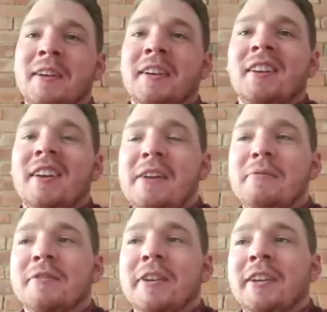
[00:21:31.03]
It
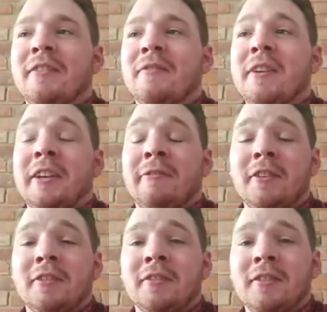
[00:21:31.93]
was really really
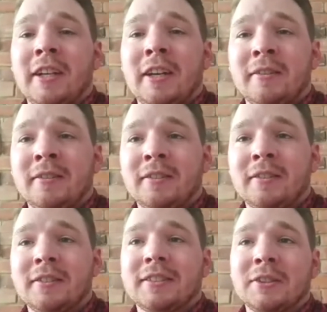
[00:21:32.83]
fun uh,
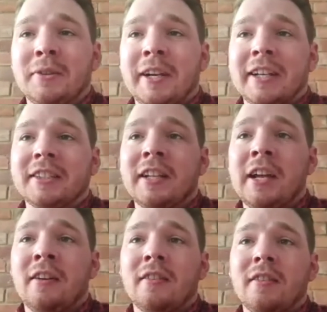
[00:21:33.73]
to an
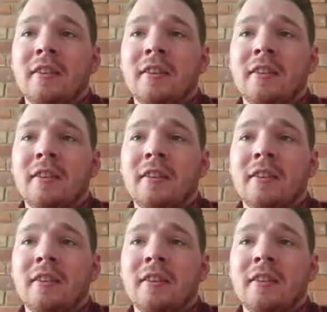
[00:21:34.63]
extent.